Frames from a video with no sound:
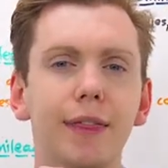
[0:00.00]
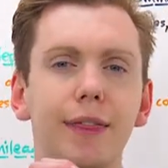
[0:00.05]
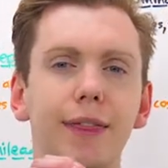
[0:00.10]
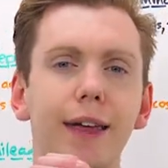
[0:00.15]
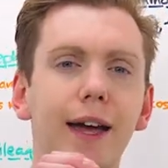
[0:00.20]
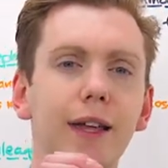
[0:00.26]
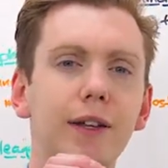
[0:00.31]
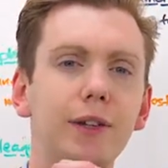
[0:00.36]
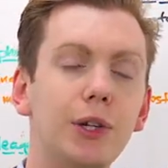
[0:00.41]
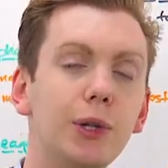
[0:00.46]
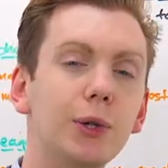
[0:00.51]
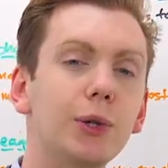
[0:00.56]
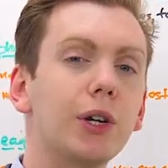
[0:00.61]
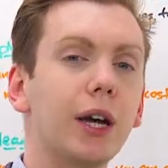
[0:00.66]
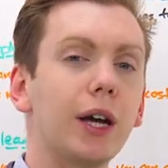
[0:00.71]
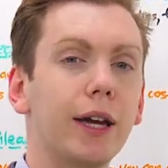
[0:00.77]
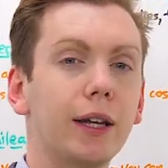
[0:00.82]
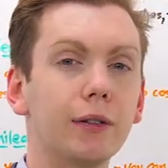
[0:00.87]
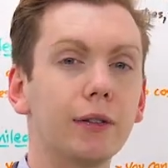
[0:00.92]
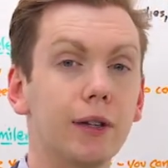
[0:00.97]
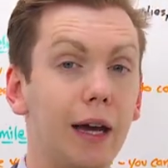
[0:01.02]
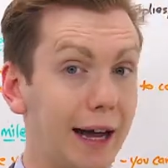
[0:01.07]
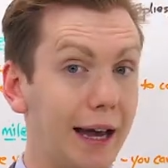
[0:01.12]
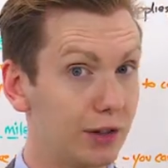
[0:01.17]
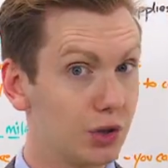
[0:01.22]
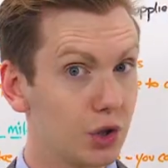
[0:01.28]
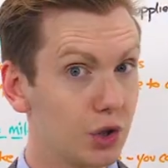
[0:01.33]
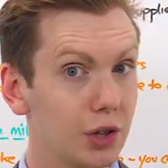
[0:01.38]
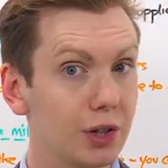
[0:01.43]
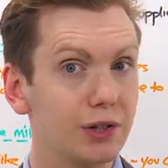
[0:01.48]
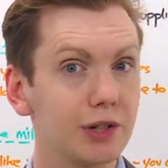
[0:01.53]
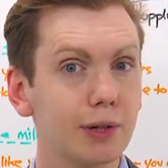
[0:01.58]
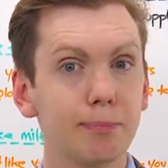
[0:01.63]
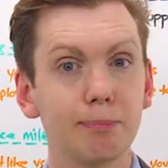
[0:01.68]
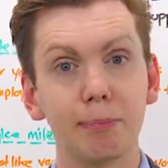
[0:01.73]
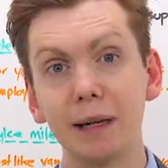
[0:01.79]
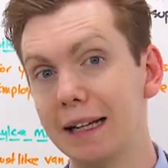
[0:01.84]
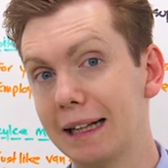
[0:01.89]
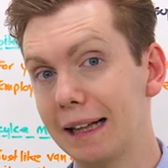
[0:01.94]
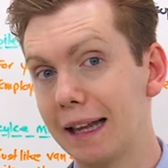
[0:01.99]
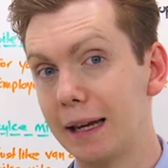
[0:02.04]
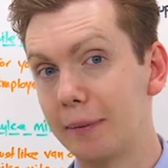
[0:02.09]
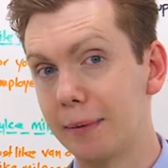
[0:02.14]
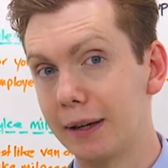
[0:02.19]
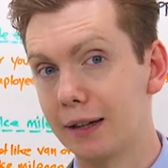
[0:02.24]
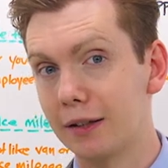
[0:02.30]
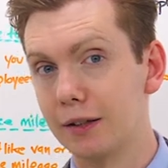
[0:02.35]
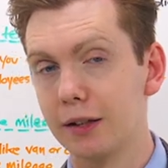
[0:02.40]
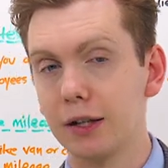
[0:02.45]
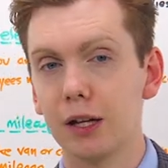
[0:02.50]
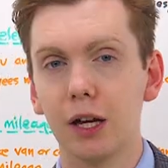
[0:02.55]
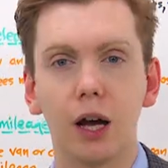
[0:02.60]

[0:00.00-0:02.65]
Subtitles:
that you can and should be claiming